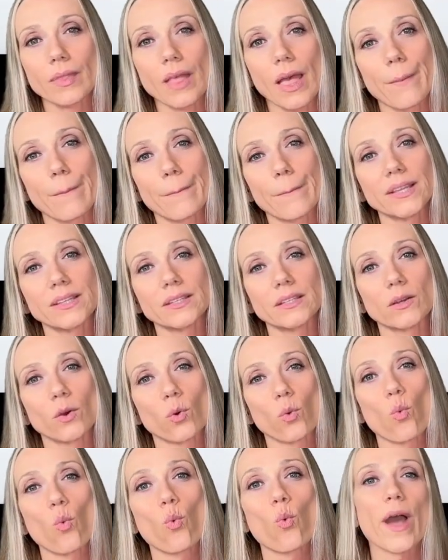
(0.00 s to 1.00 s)
But
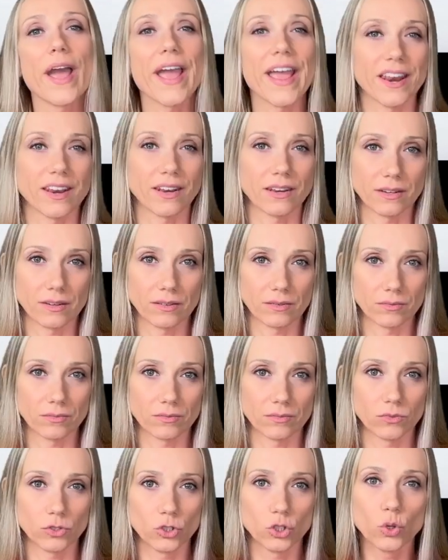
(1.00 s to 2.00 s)
when
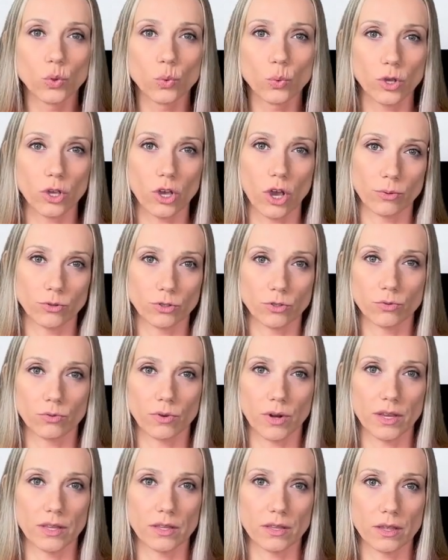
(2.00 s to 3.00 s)
do we
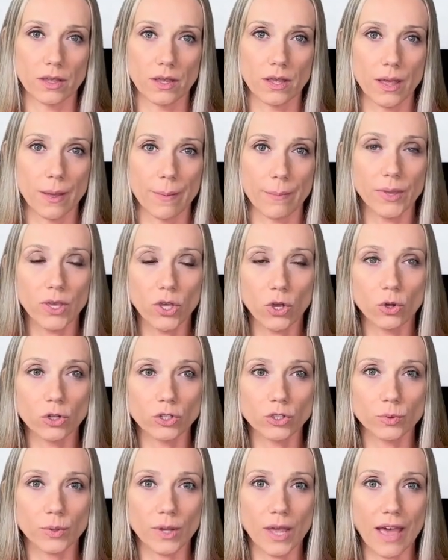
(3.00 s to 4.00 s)
obturate? Because
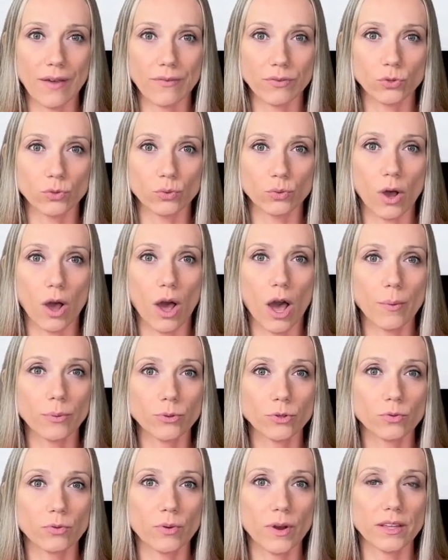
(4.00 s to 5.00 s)
we have to
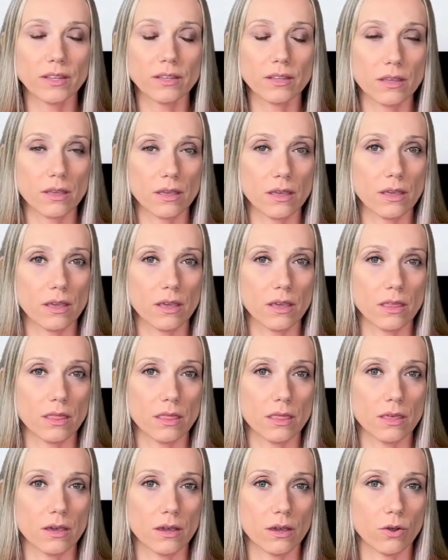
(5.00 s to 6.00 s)
obturate in
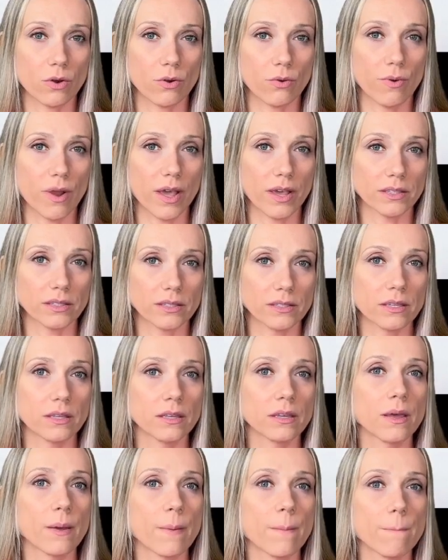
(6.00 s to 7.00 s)
the correct
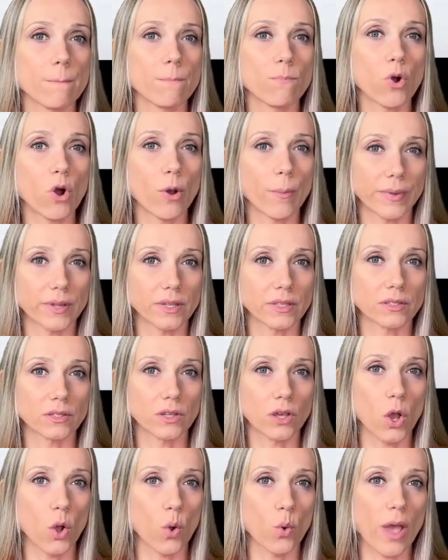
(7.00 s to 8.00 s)
moment.
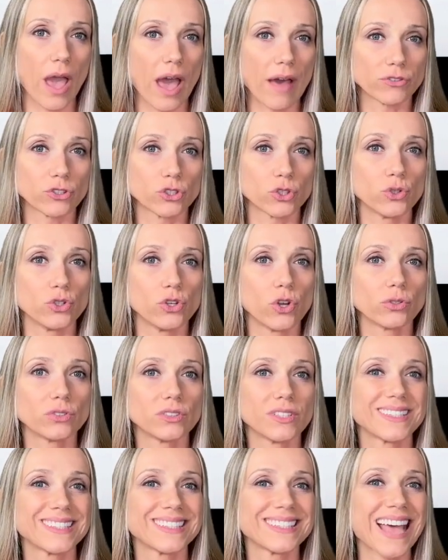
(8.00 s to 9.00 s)
We have to know
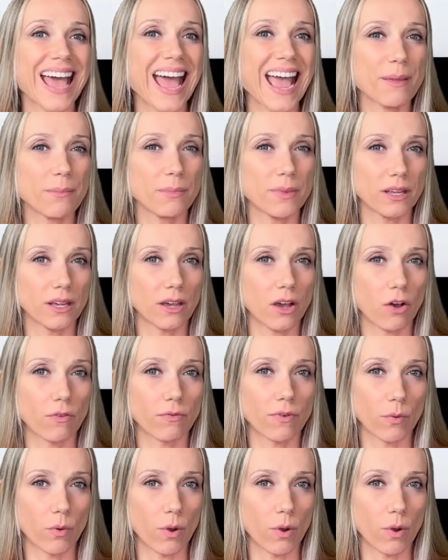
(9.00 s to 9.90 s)
the timing of our